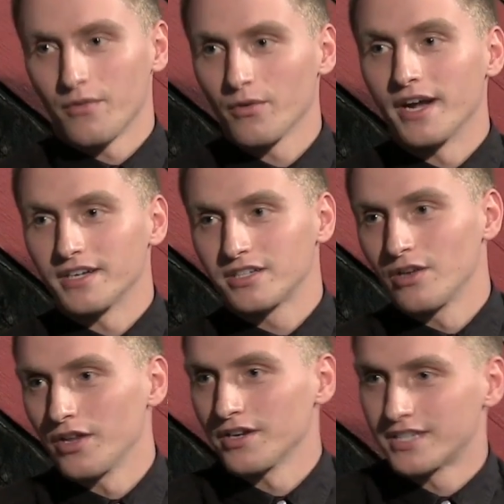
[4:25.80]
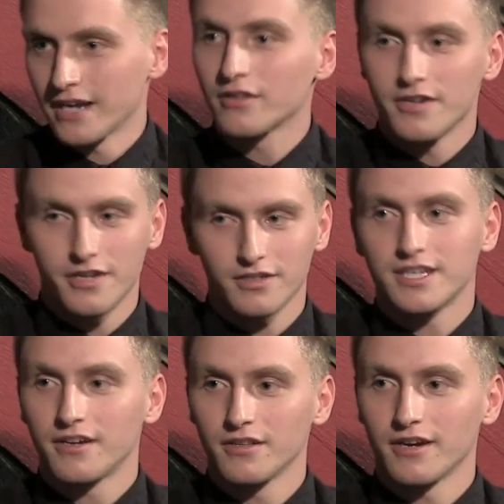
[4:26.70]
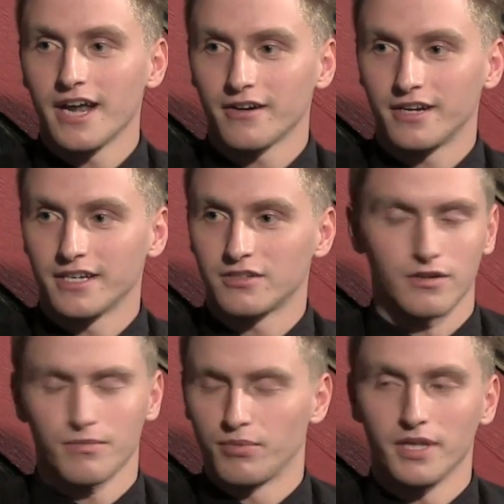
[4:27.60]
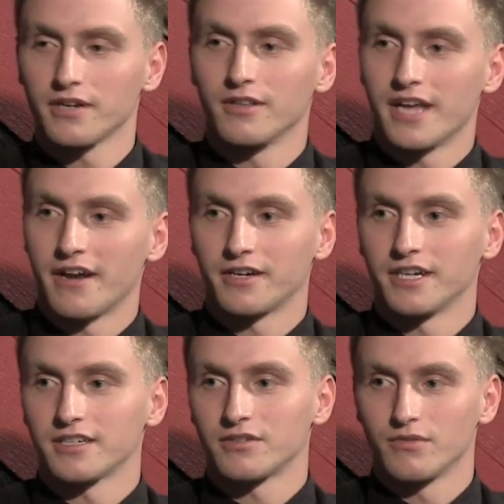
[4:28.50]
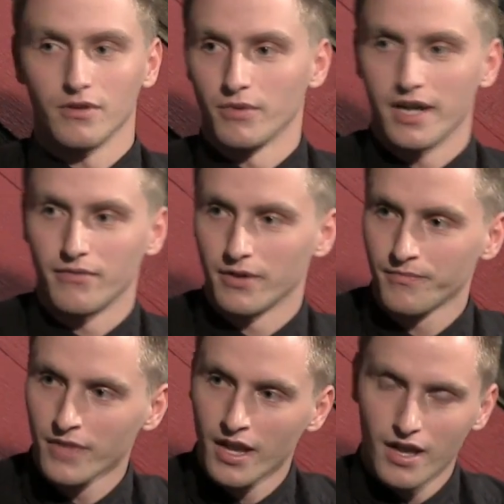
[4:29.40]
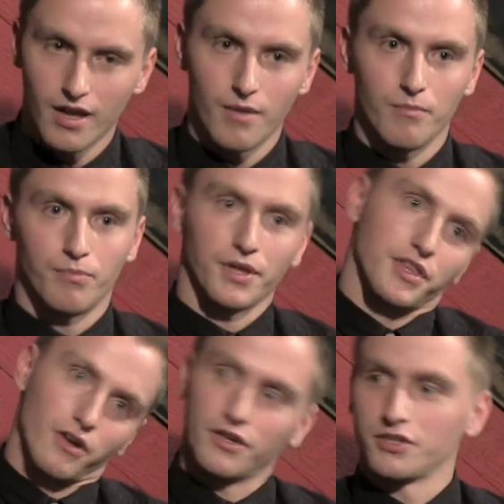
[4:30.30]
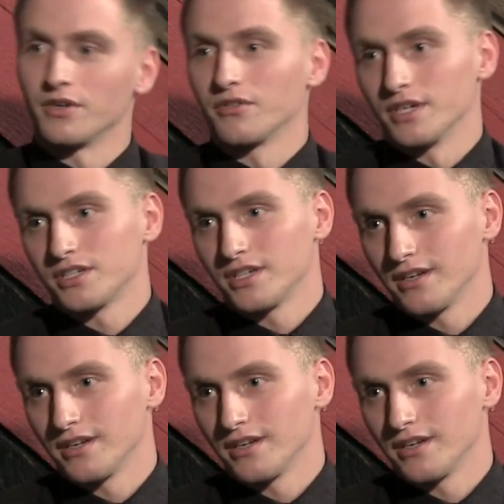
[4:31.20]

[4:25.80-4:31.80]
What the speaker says: right. So they're secular anarchists or political anarchists or whatever, but they're also a Christian.